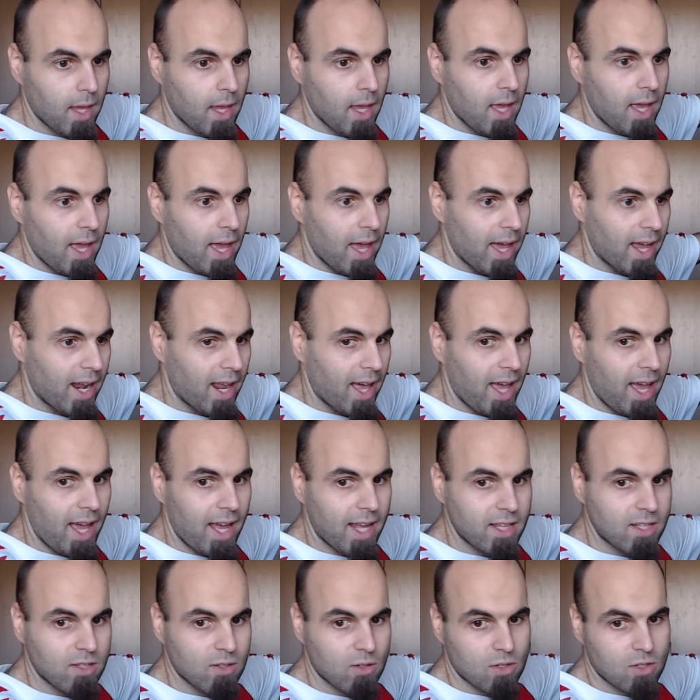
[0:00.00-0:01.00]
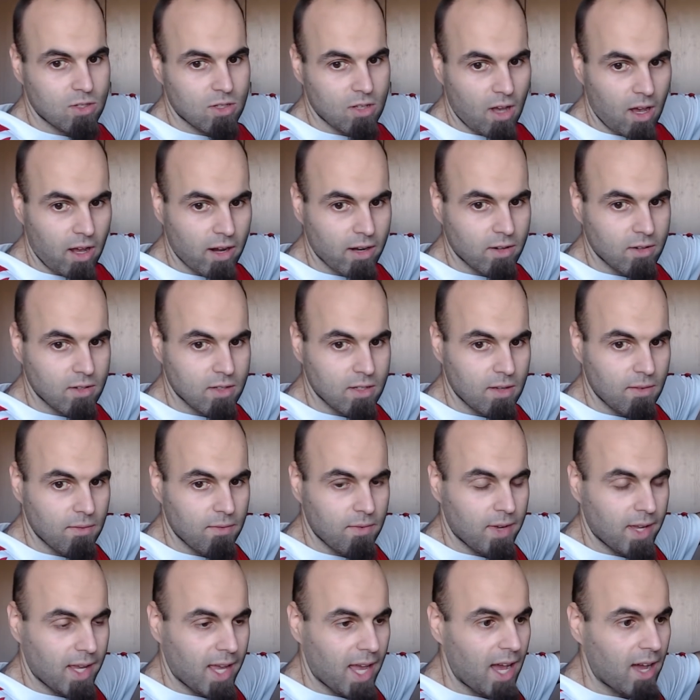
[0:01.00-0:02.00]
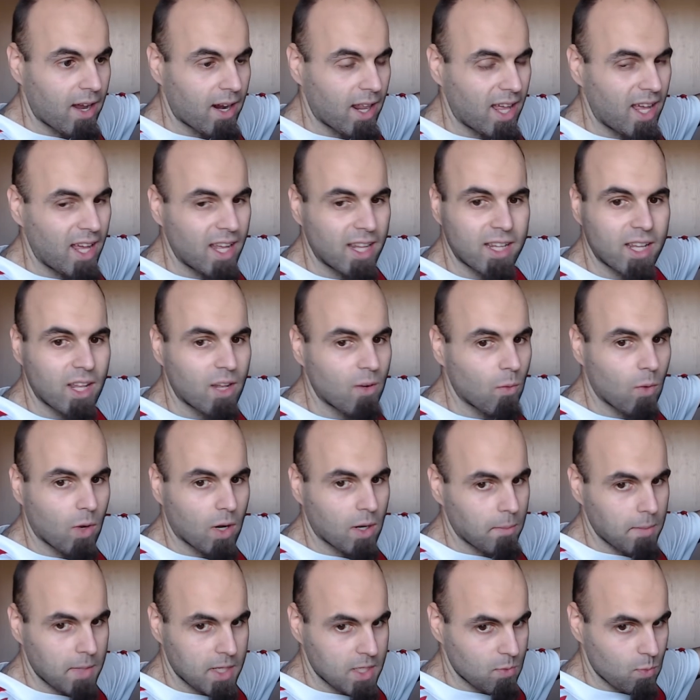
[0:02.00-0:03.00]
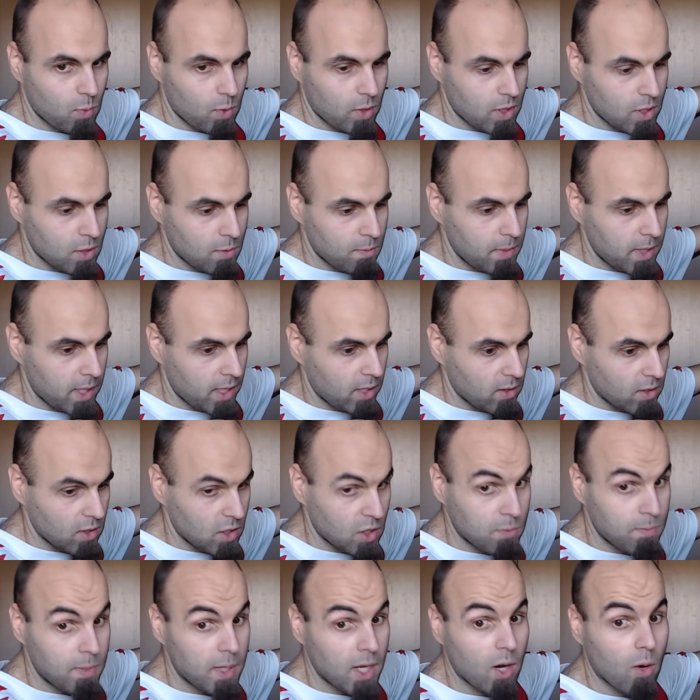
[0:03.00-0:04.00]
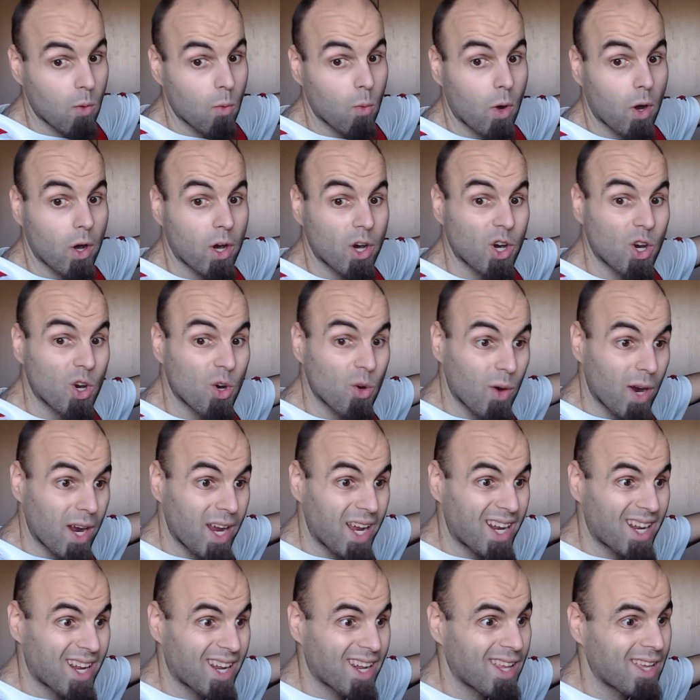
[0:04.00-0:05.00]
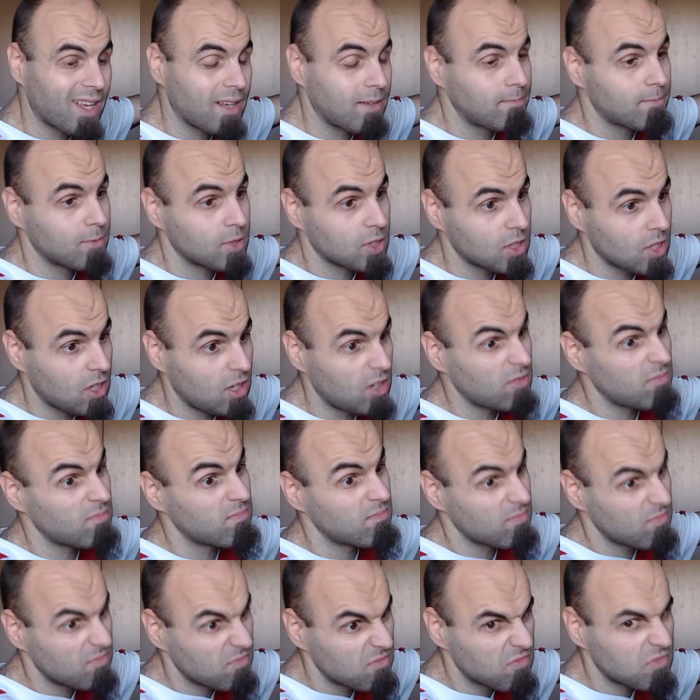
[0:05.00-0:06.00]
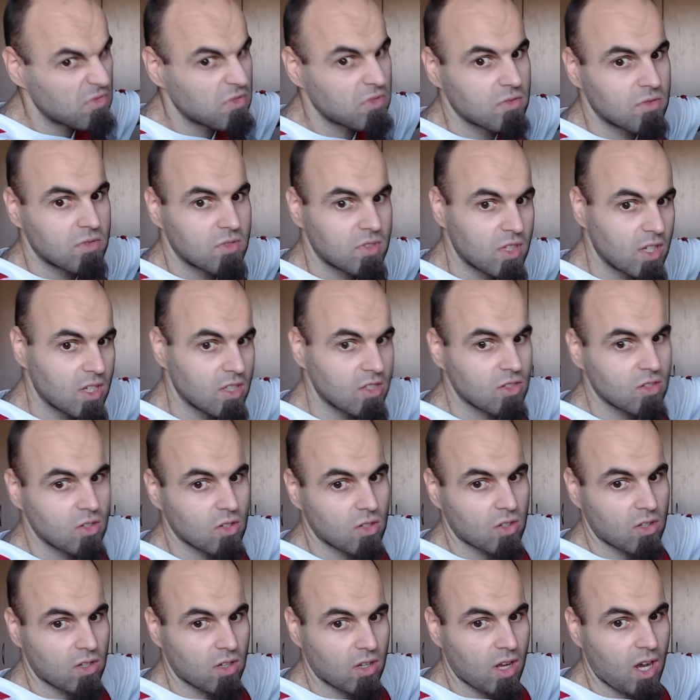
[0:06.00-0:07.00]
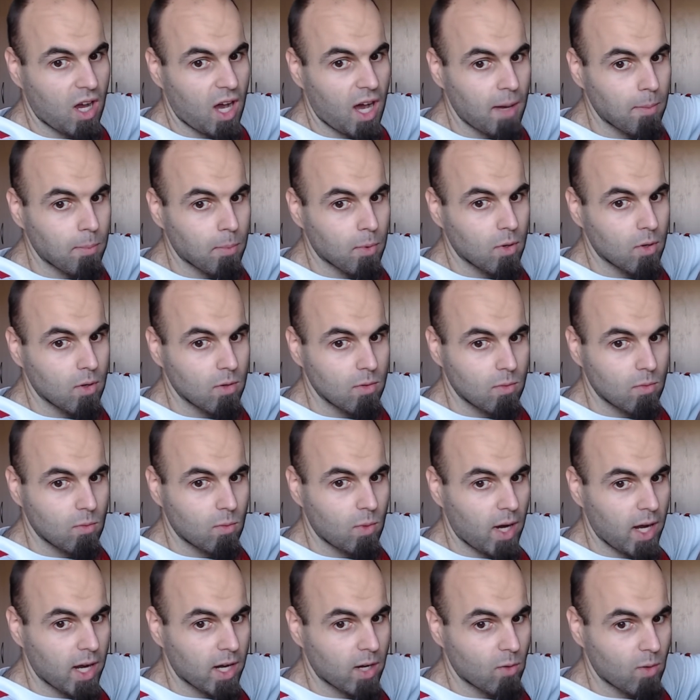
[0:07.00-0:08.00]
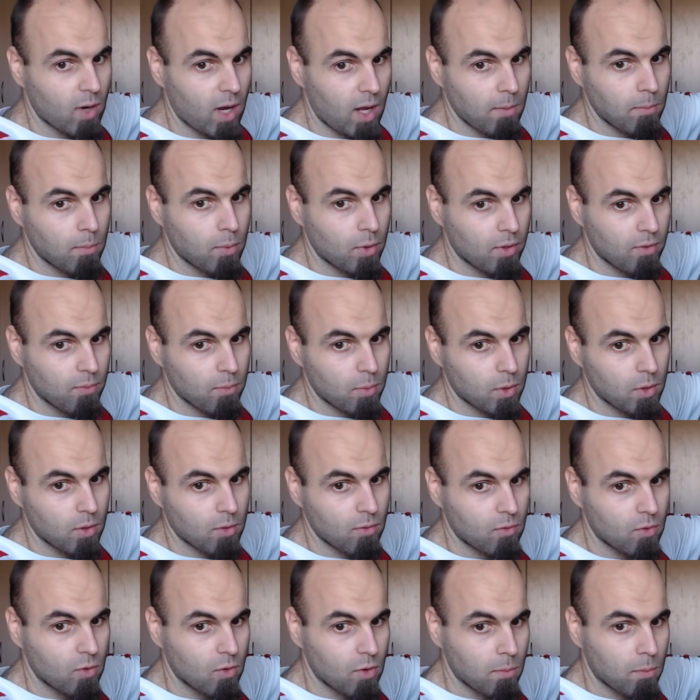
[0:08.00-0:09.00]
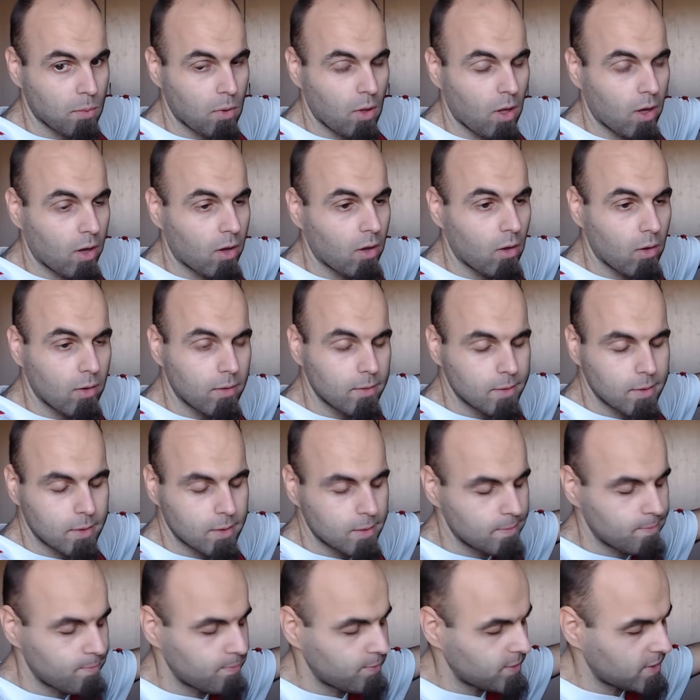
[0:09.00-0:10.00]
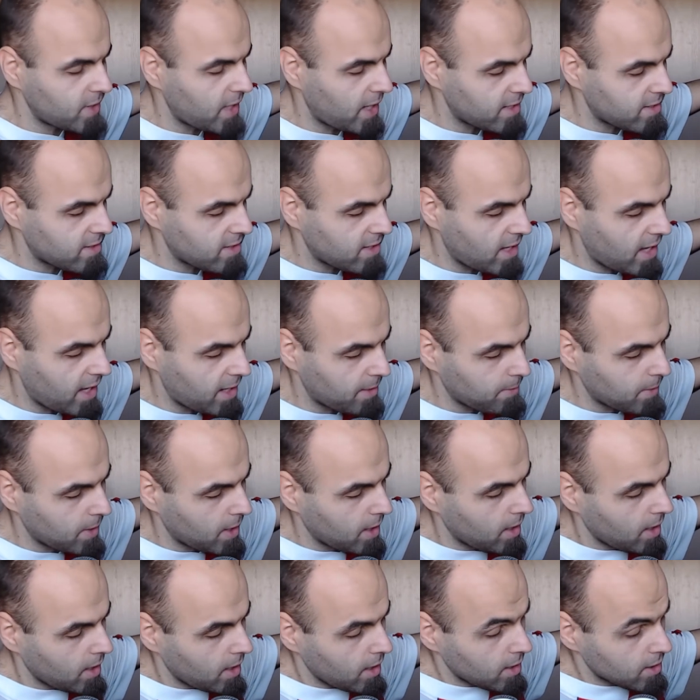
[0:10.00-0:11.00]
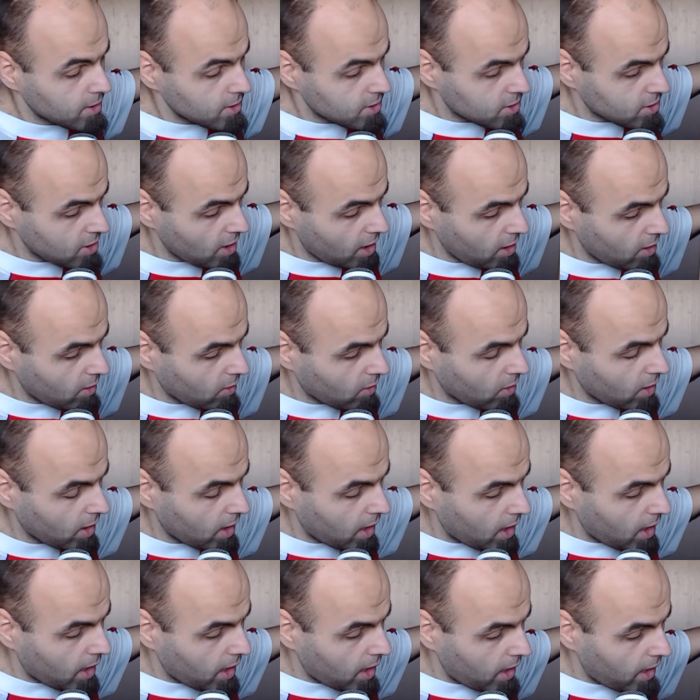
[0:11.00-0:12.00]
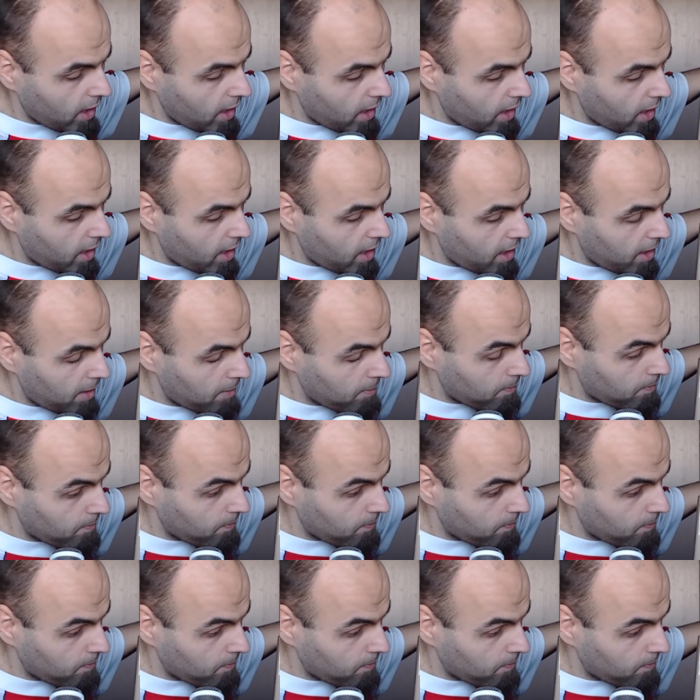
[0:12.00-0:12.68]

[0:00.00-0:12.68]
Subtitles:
And I had to solder something out, and I didn't want to mess with the speaker. The speaker worked great, so just took the copper, wired around, put it through the plug hole, and that's that. So, 1